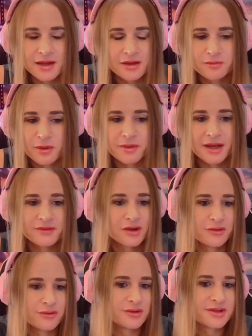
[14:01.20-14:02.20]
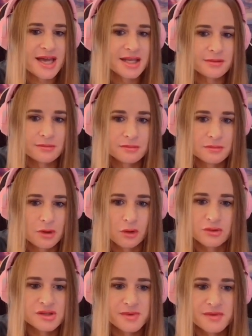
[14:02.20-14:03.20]
You'd probably have to go through 10 hold
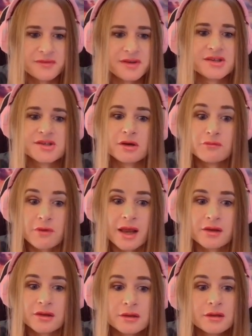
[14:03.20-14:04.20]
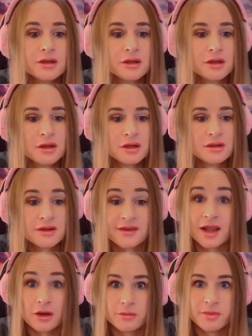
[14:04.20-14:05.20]
and spin features, I reckon, to see
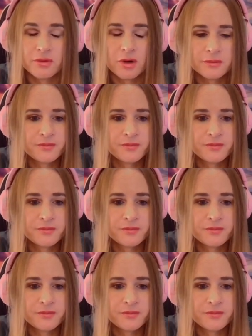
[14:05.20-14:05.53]
that. I could be wrong.